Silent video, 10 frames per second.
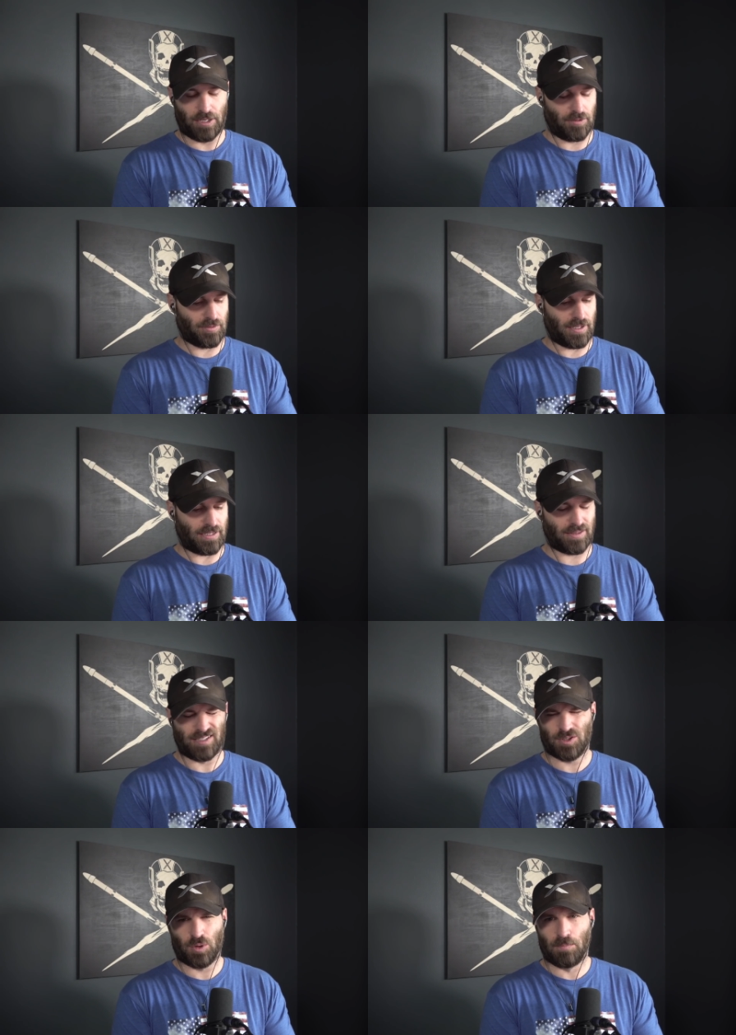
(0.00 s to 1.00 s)
They're like
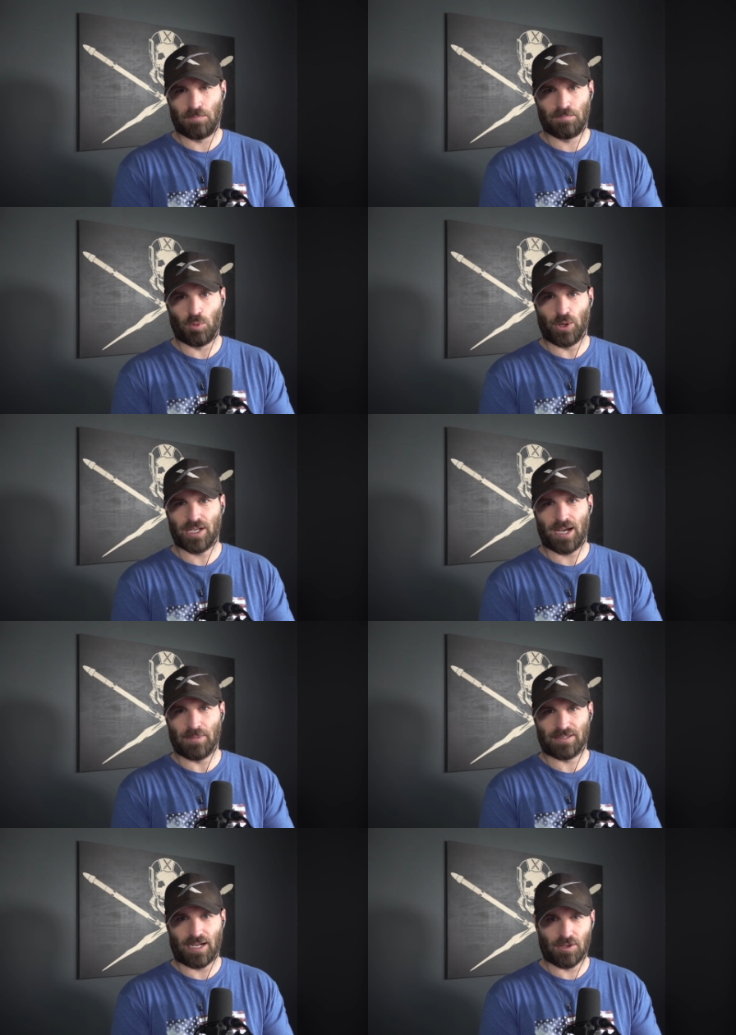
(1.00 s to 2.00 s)
this whole
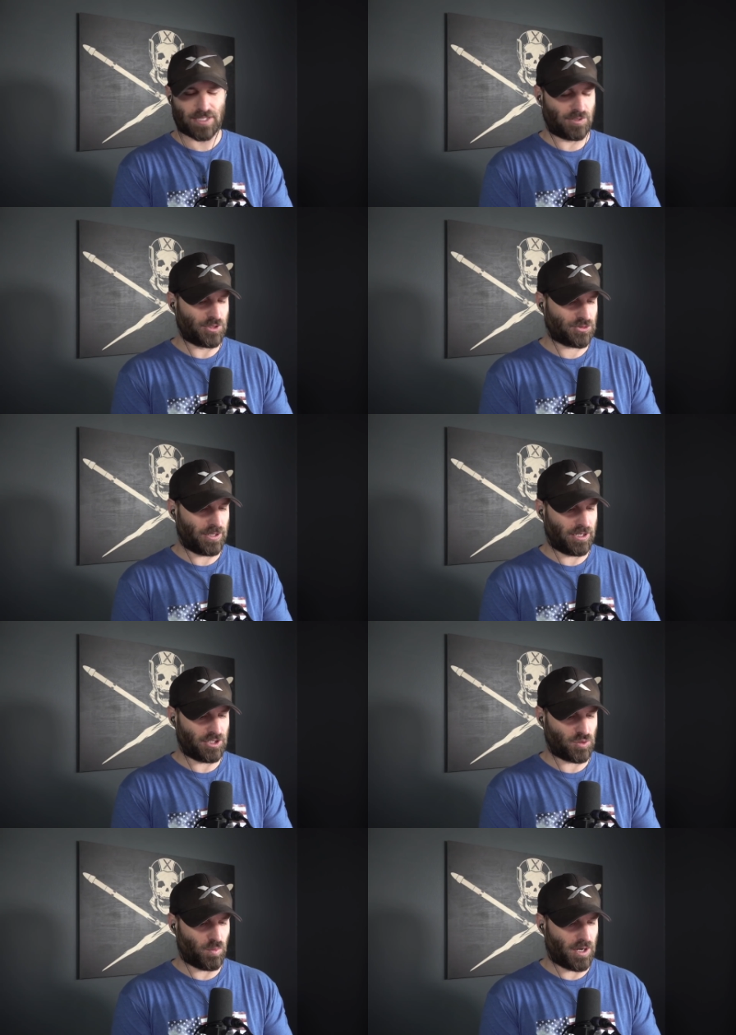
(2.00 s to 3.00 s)
boycott McDonald's thing was trending
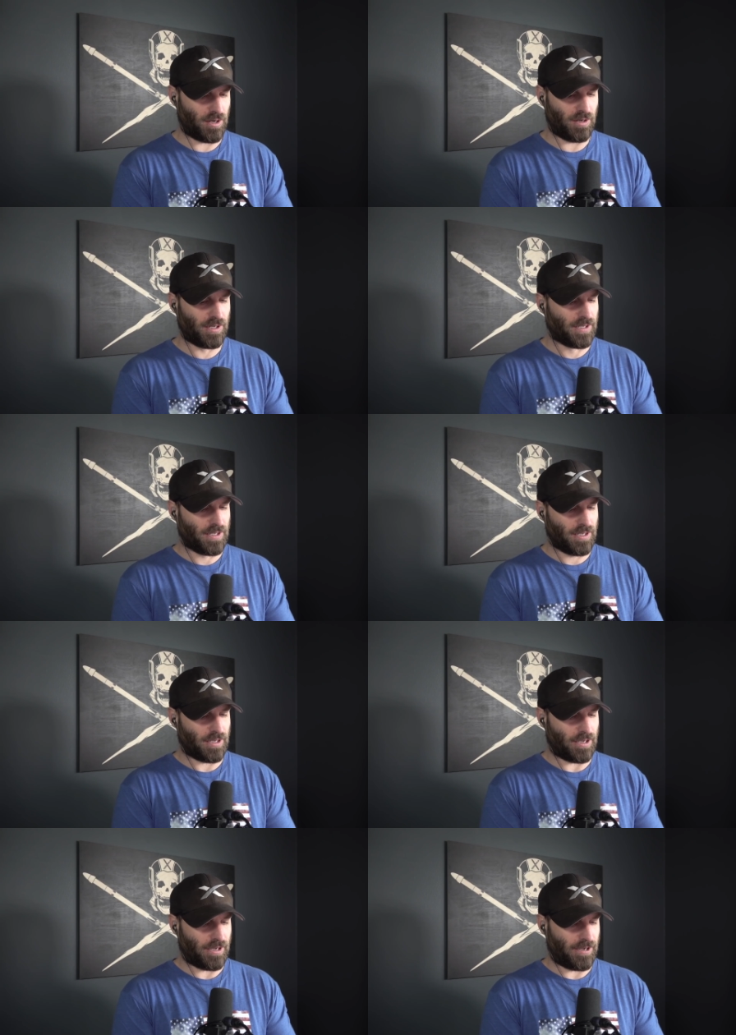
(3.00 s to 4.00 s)
on Twitter
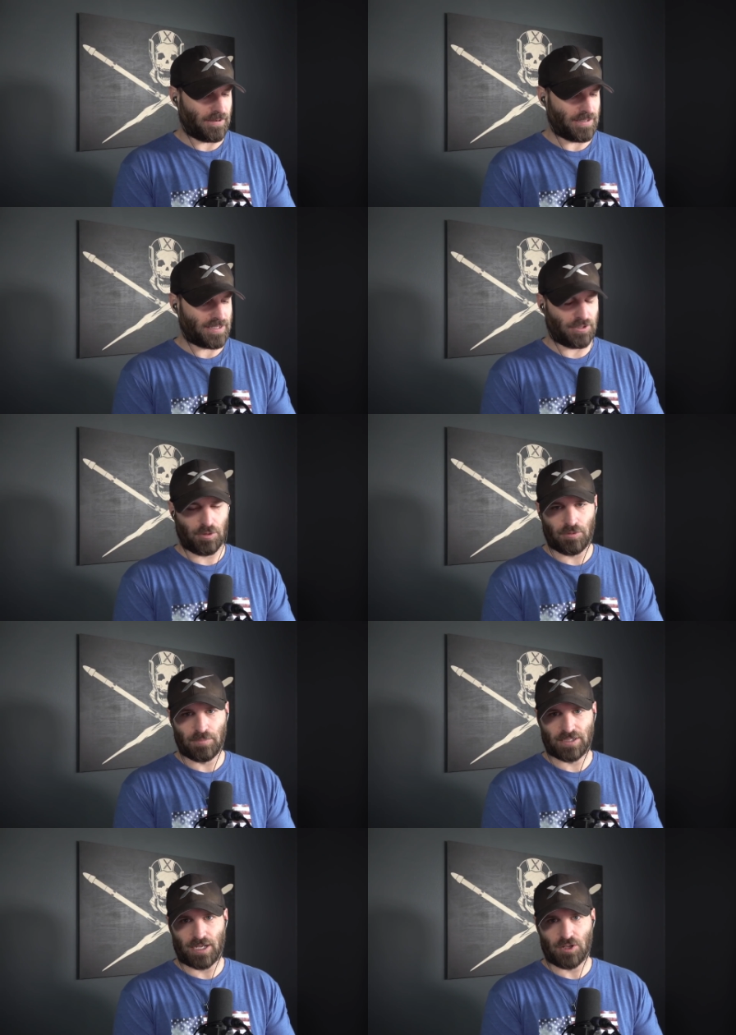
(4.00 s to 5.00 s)
uh, until
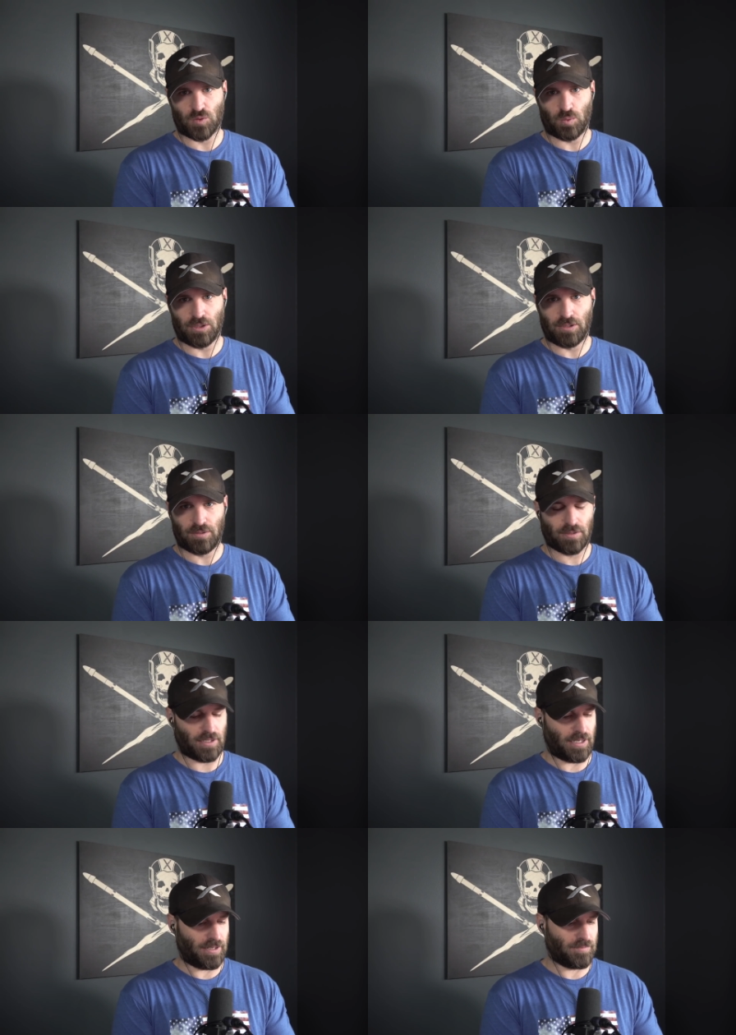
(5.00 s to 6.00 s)
McDonald's would
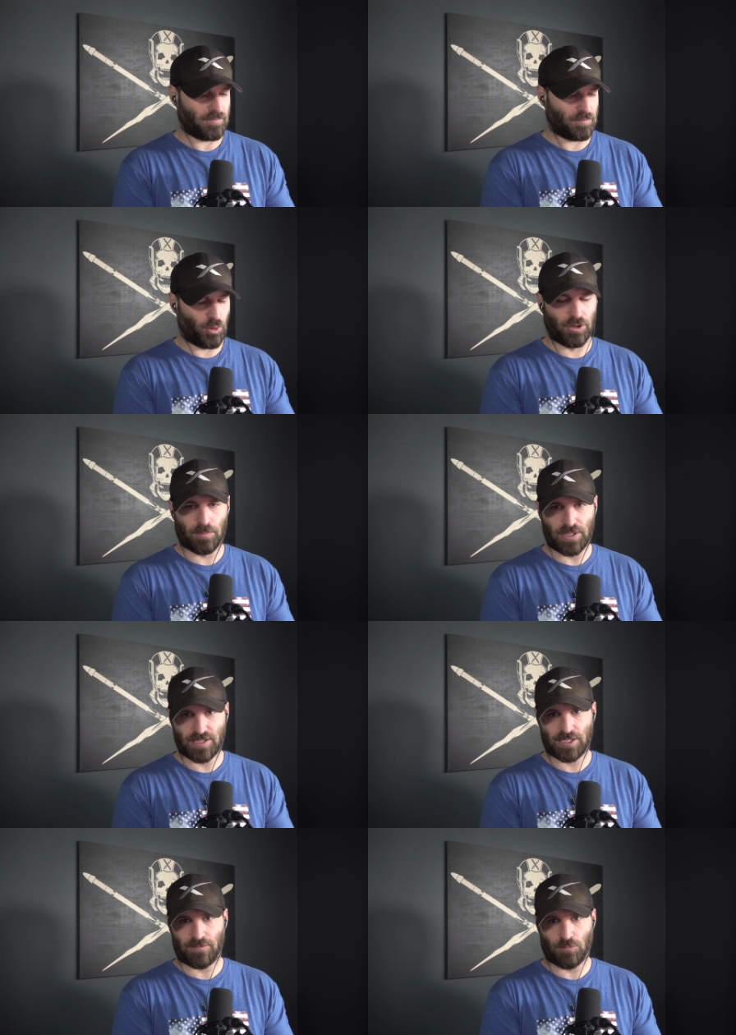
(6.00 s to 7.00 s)
uh, pull their
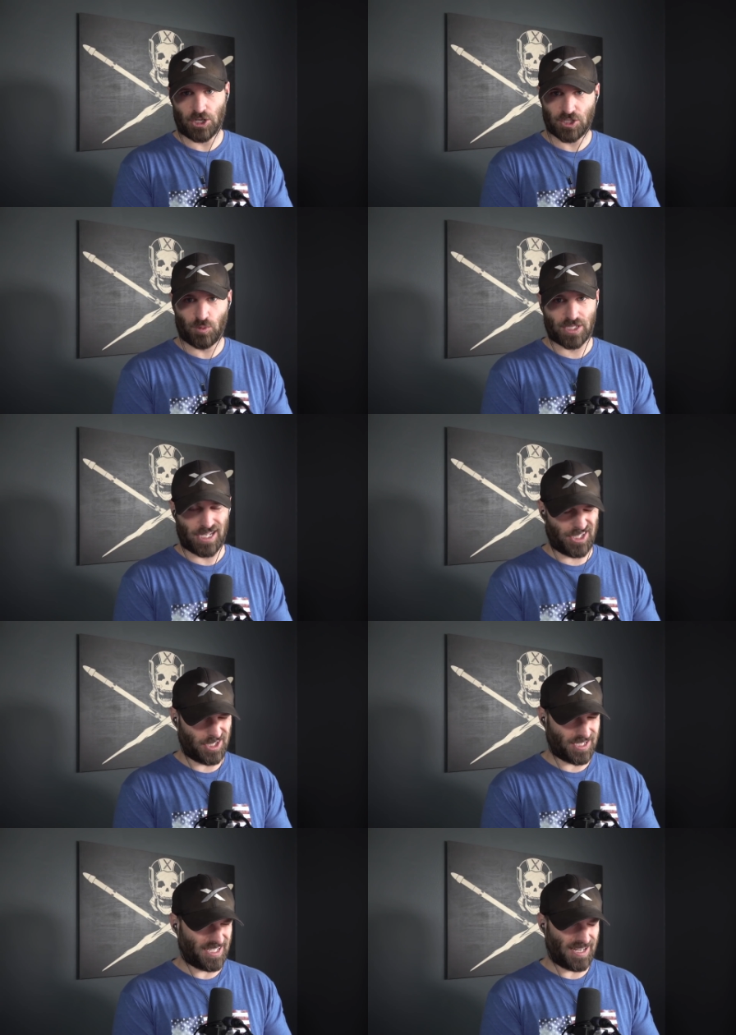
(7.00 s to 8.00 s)
business from Russia, which they
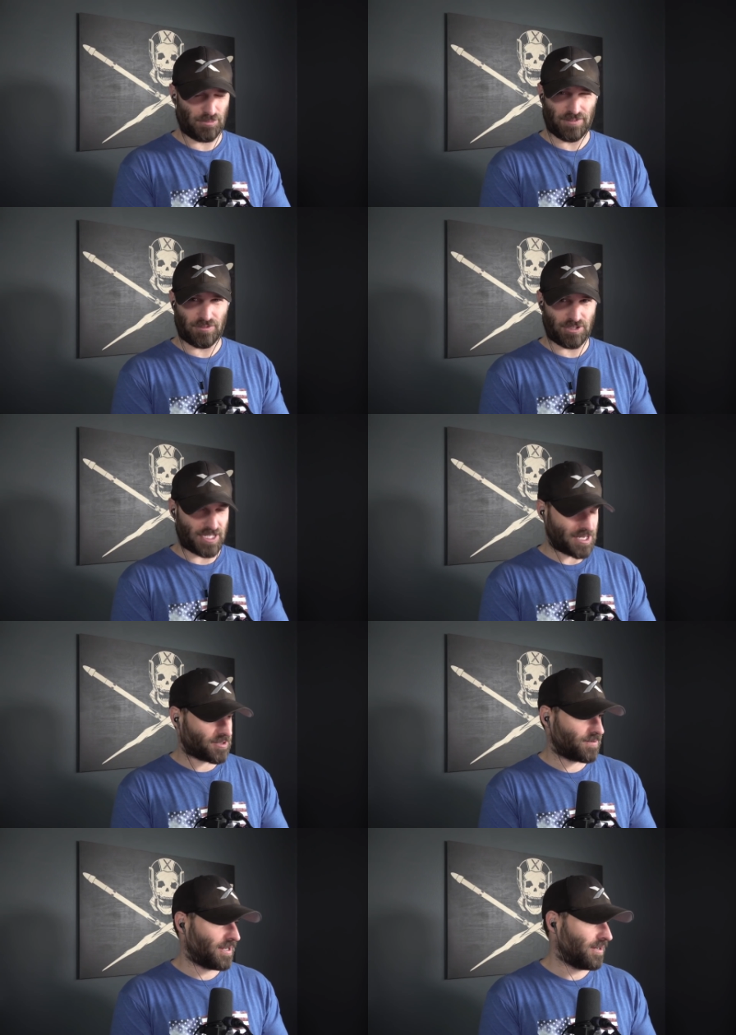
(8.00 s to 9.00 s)
just did. I believe it was
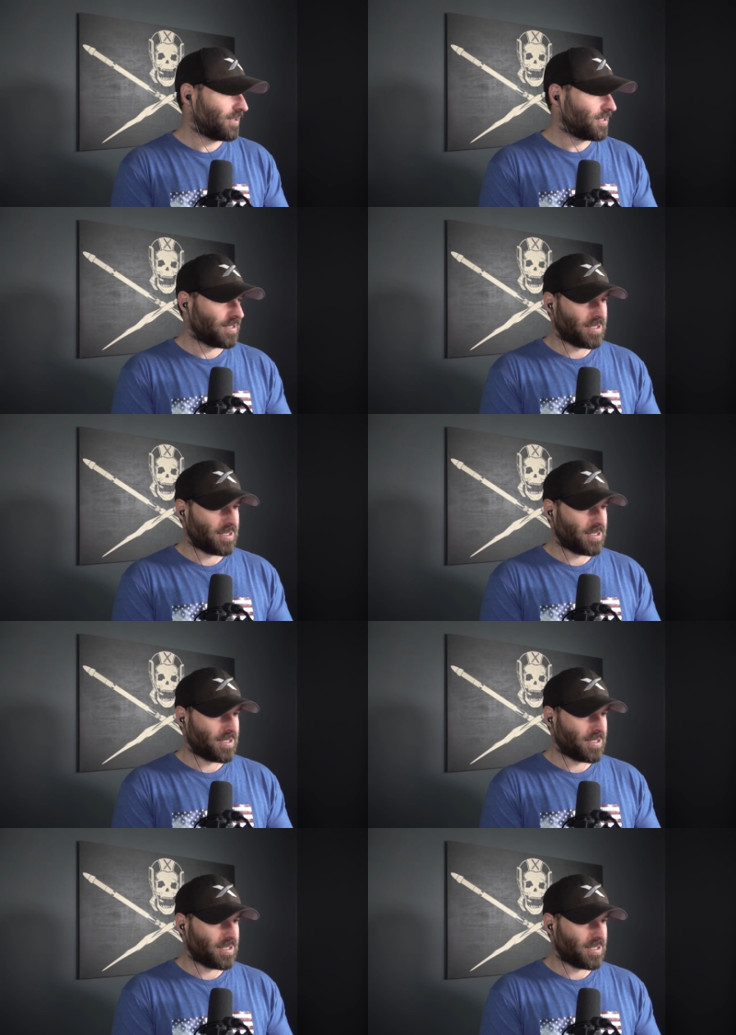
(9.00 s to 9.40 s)
yesterday.